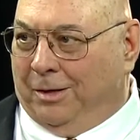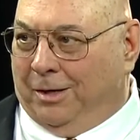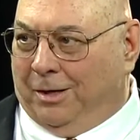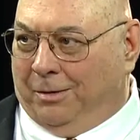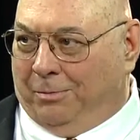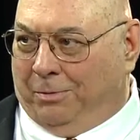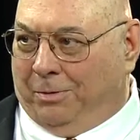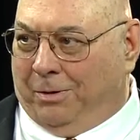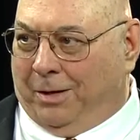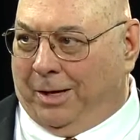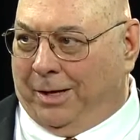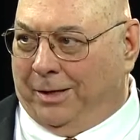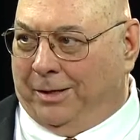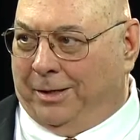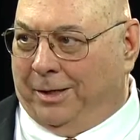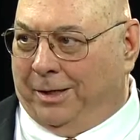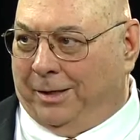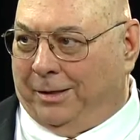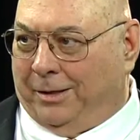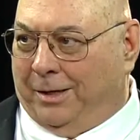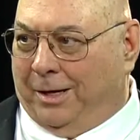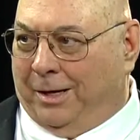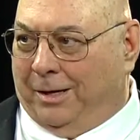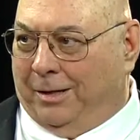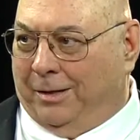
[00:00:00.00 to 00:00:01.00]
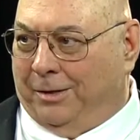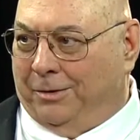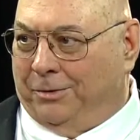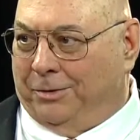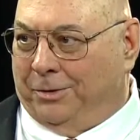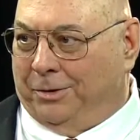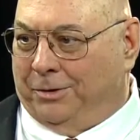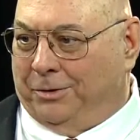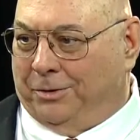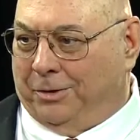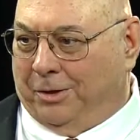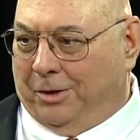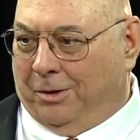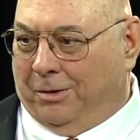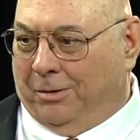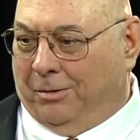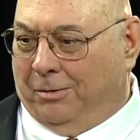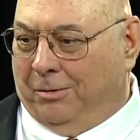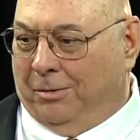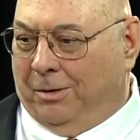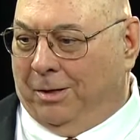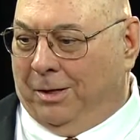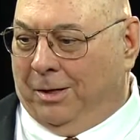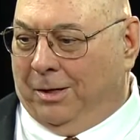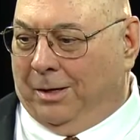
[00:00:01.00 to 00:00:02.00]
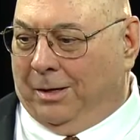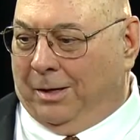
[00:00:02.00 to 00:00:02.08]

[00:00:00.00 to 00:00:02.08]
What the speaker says: apply technology. So